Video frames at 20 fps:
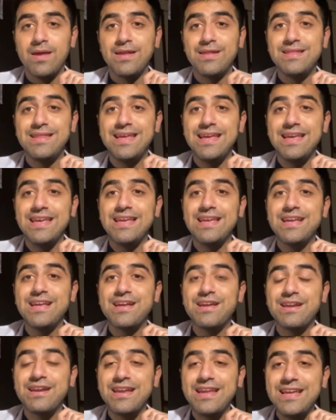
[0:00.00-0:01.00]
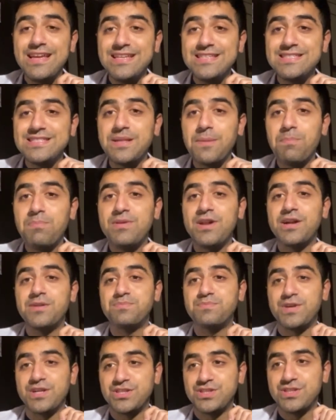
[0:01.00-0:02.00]
They increase the
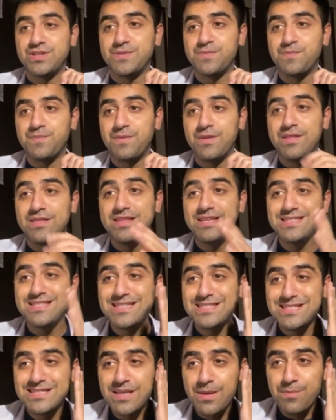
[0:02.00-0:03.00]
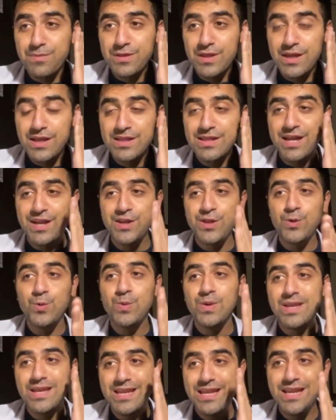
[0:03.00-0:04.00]
blood pressure. This is something that you
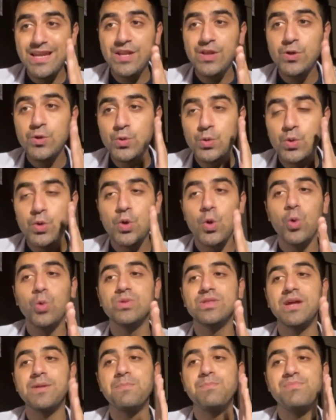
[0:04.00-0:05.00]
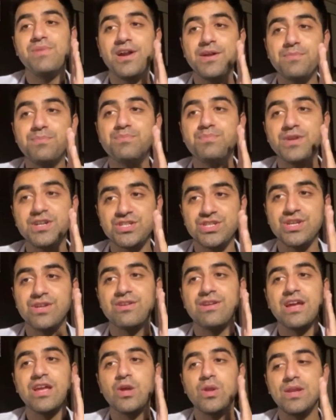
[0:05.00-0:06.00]
need to know, that blood pressure
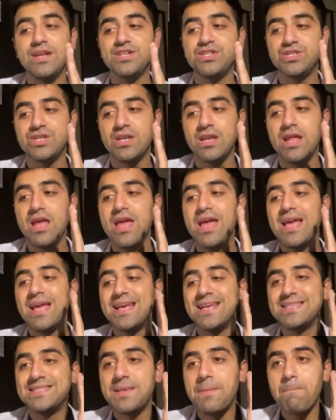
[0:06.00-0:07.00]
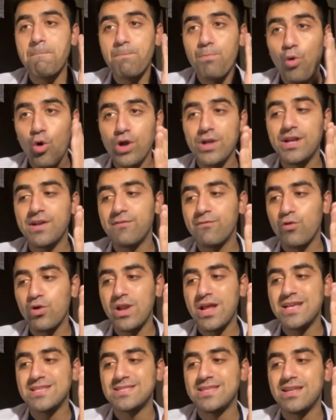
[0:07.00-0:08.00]
regulation is important for
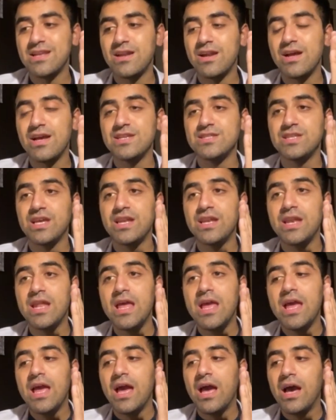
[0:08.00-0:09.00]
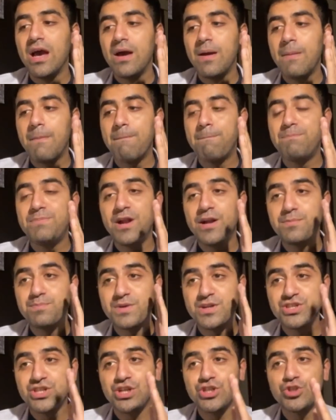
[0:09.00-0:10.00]
SNRIs, and blood
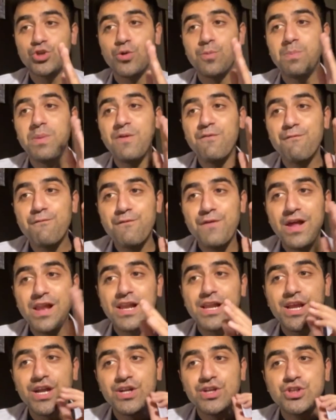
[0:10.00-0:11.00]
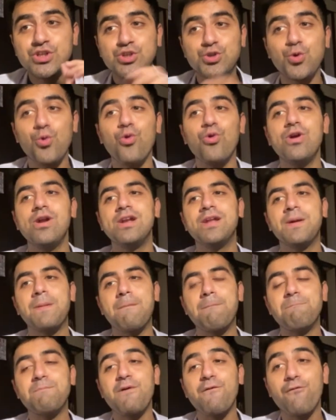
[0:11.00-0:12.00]
pressure should be well controlled
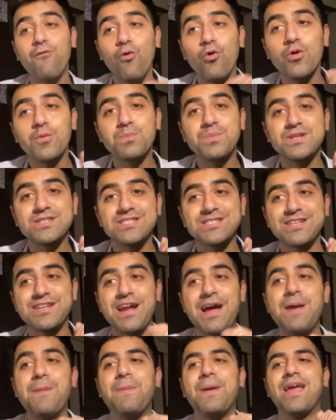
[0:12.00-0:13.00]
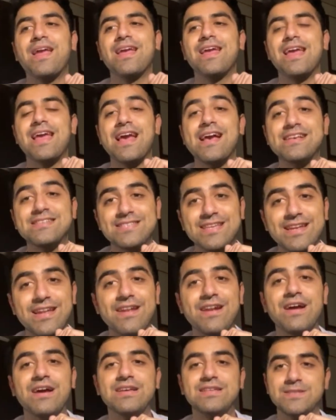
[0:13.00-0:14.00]
before prescribing
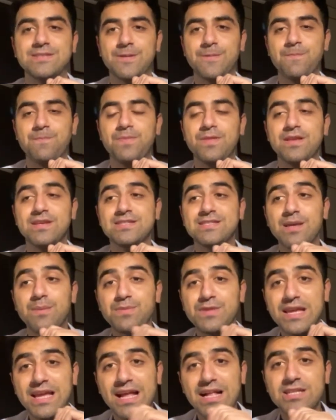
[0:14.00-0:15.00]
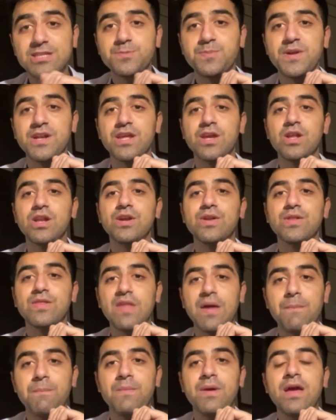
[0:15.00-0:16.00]
SNRIs. Something else particular to
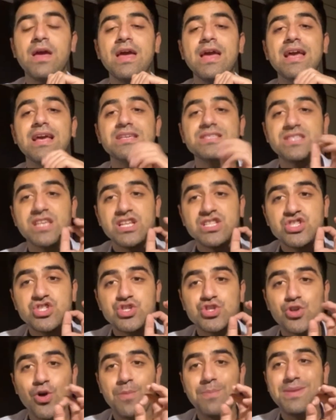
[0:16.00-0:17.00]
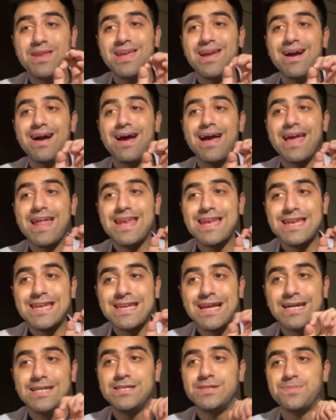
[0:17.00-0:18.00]
them is insomnia and
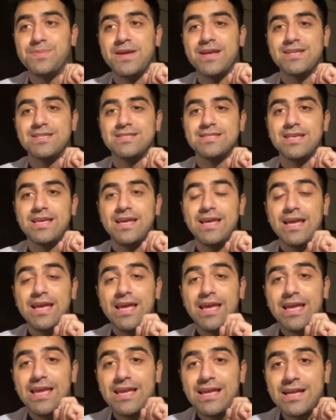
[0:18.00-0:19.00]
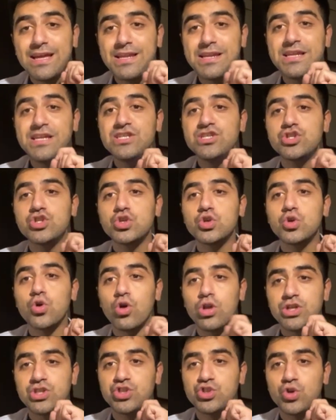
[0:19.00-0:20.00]
nightmares. Increased
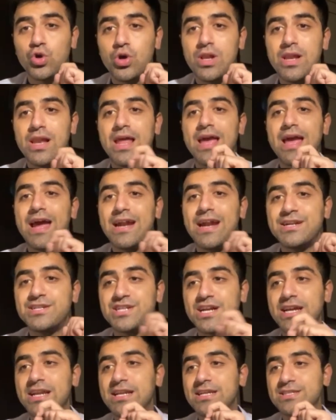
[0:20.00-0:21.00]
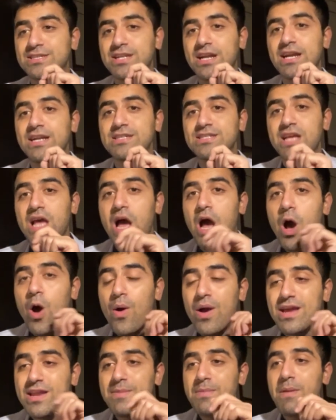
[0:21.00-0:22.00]
cholesterol and triglycerides. How
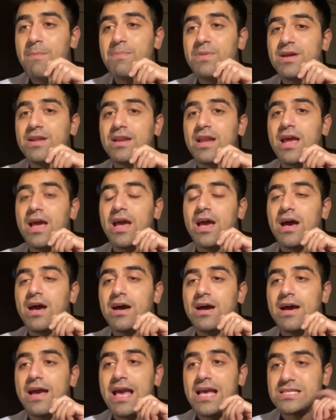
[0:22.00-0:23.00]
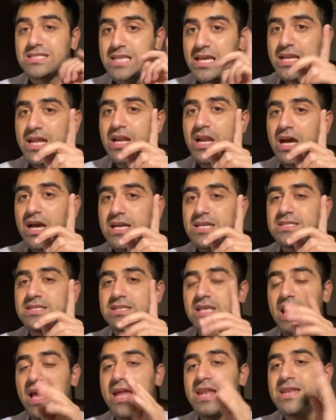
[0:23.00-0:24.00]
I remember
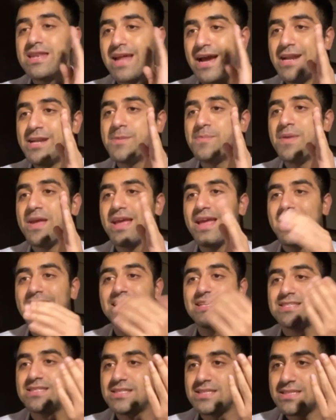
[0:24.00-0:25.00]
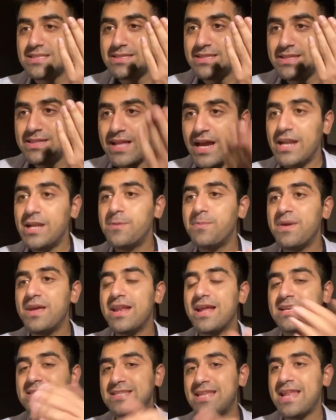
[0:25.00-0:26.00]
SNRIs and nightmare is,
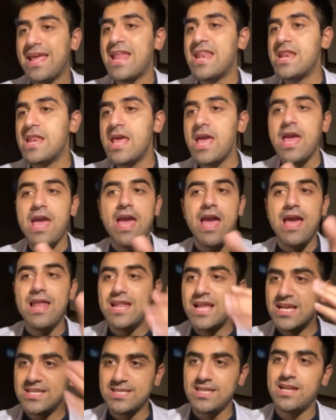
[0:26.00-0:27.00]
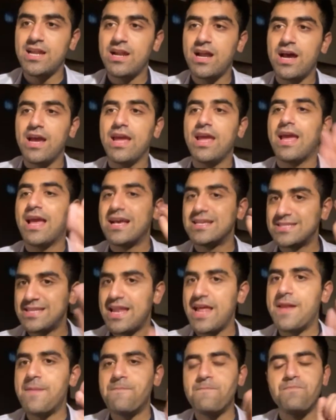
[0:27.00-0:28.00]
nightmare has an N and SNRI has an
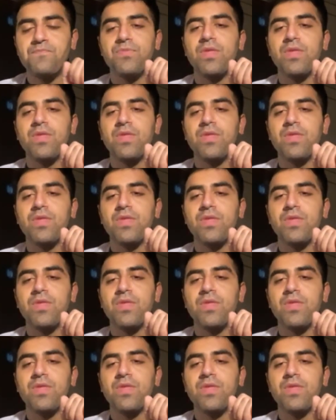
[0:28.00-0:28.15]
N.